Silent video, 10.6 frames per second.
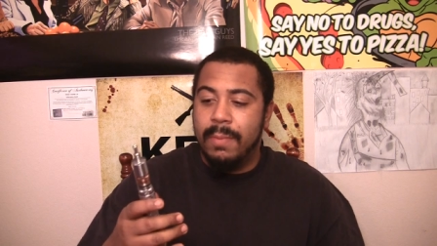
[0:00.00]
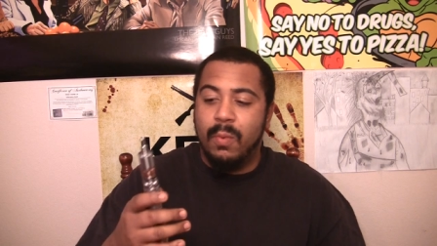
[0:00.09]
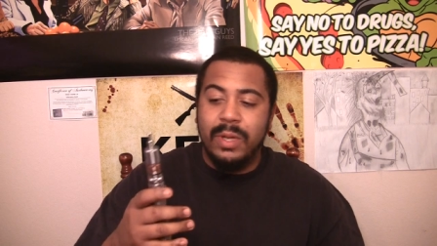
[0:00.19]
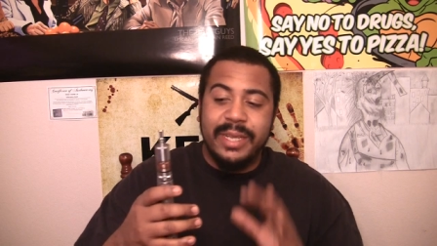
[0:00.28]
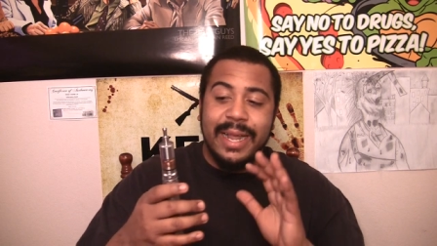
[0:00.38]
But
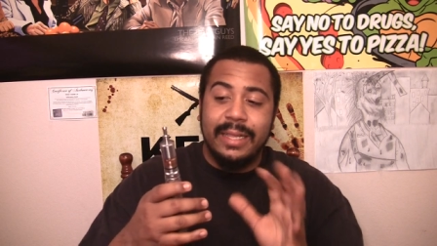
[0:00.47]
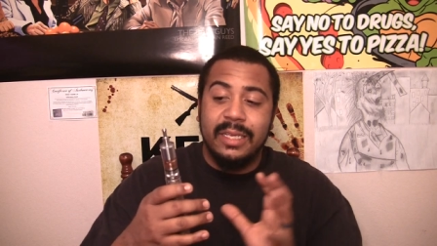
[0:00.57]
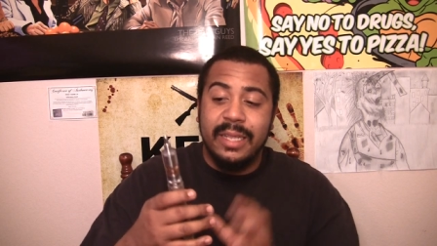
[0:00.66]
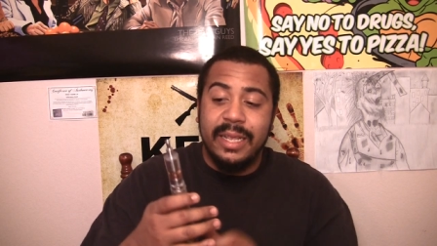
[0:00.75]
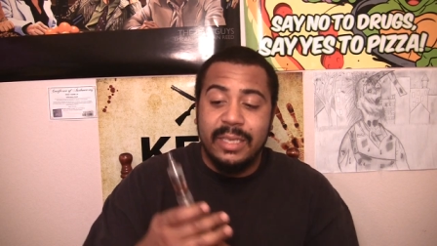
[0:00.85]
once I got
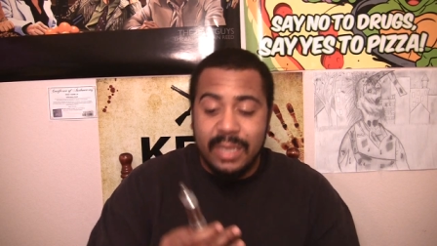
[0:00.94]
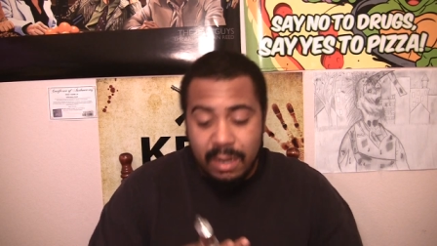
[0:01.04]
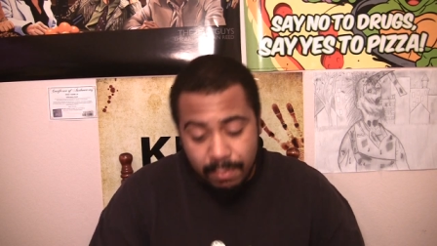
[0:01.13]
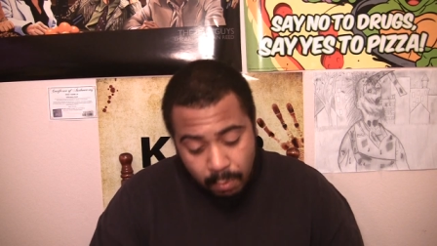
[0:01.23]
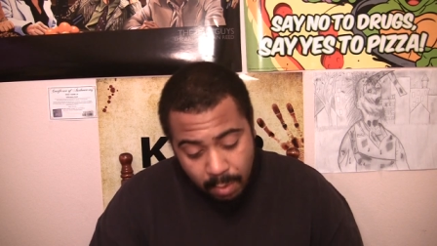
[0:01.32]
this thing set
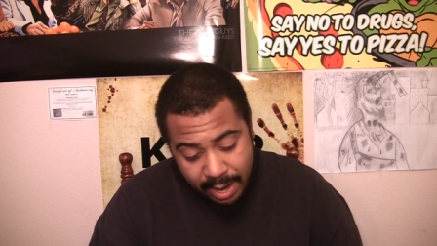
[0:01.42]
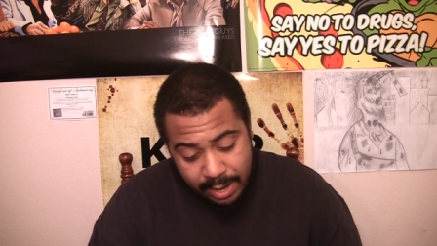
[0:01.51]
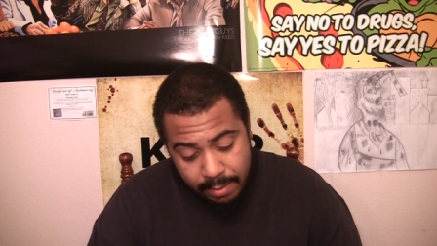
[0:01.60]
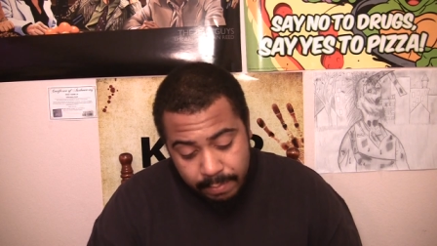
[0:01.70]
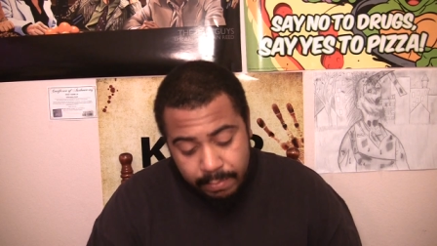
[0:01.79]
up
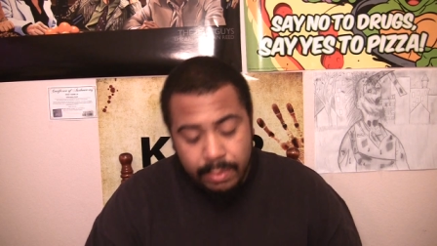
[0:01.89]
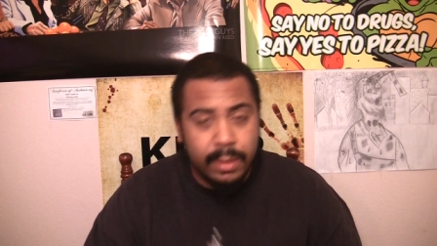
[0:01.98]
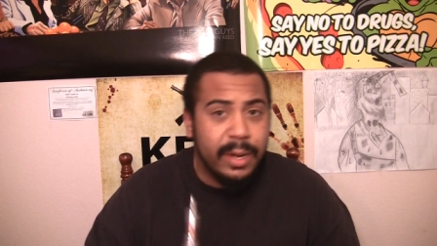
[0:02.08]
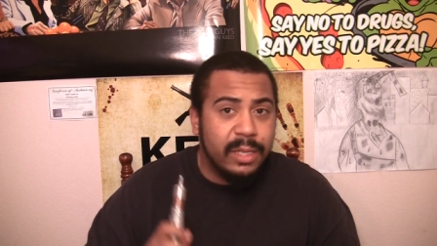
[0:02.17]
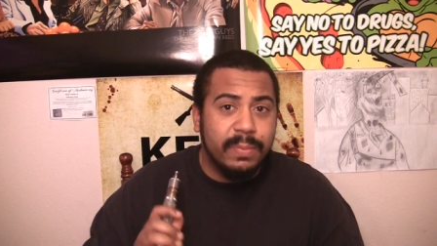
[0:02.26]
right,
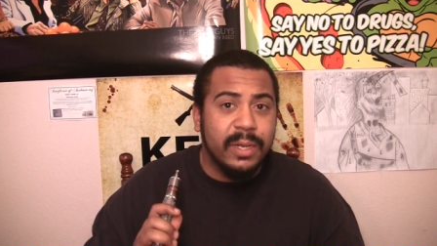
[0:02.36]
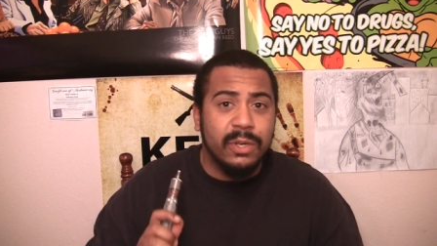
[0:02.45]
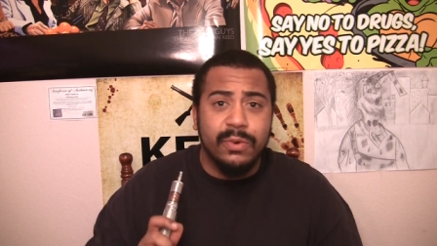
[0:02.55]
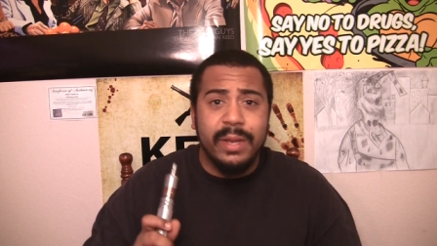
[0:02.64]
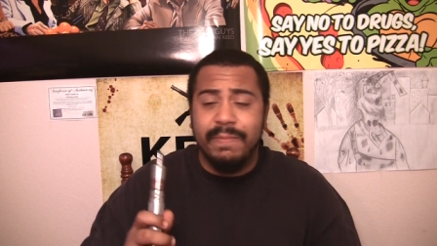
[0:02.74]
it has been a
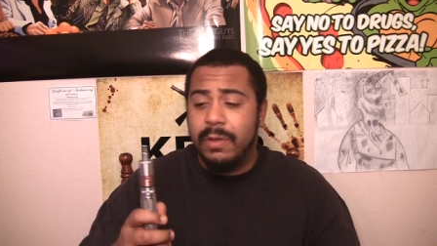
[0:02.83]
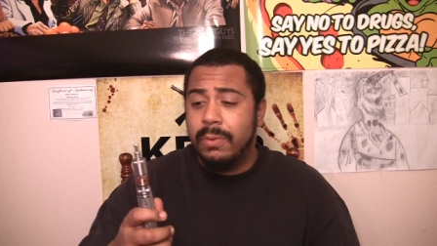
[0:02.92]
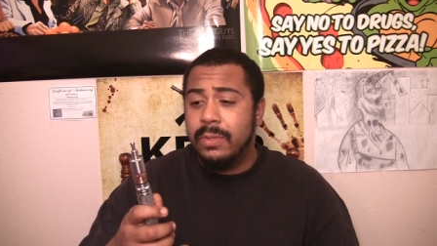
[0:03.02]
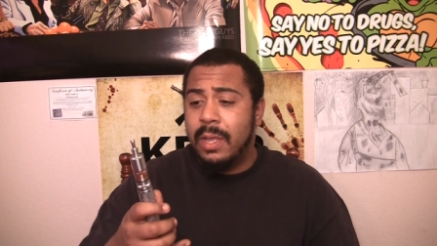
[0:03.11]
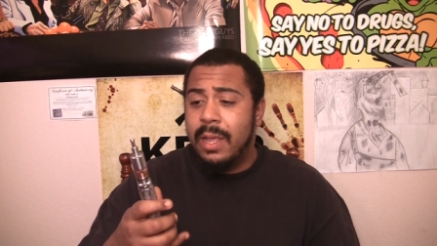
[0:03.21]
dream,
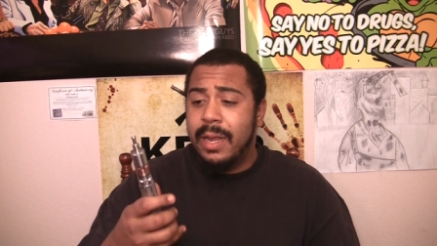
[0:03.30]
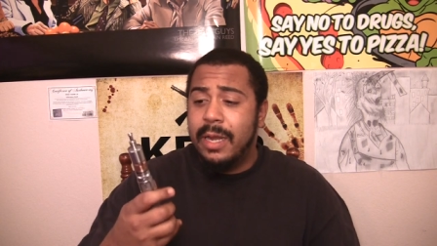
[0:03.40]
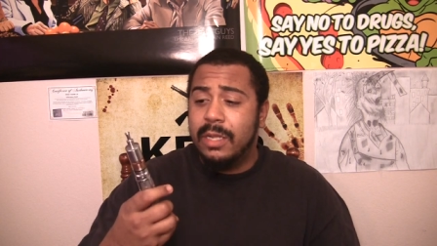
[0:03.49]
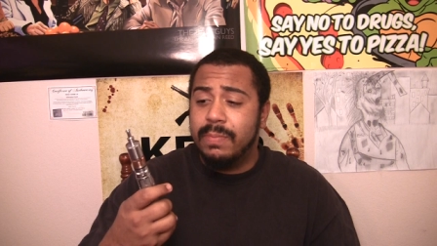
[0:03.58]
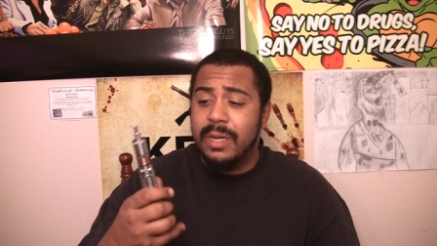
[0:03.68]
folks.
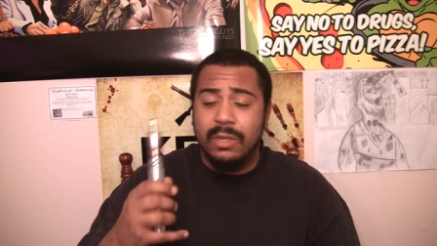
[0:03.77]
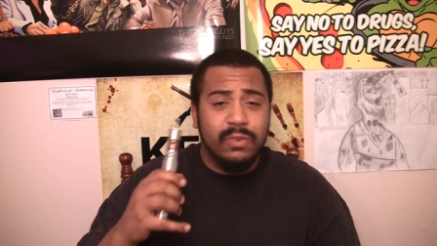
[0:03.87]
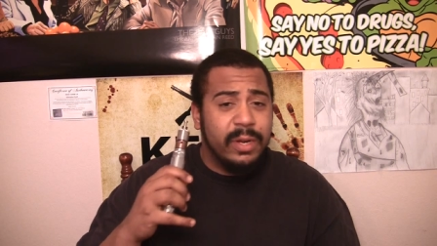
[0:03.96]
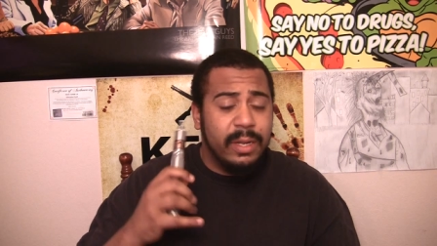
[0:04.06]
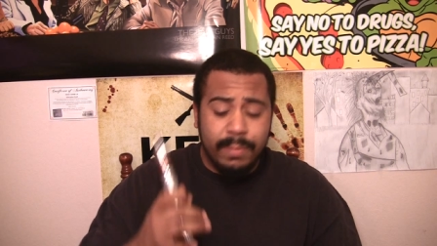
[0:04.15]
It has been a
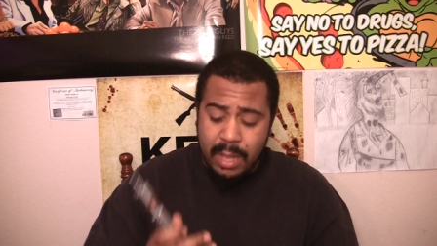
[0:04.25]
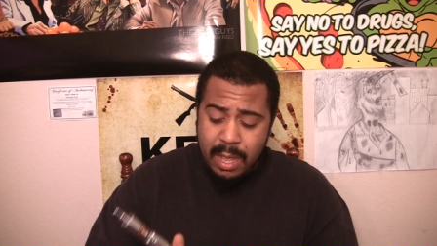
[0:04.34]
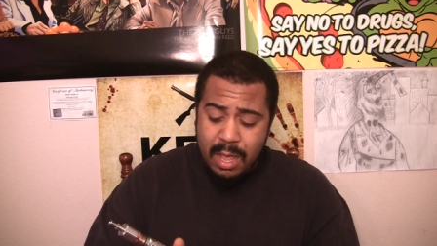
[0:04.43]
dream.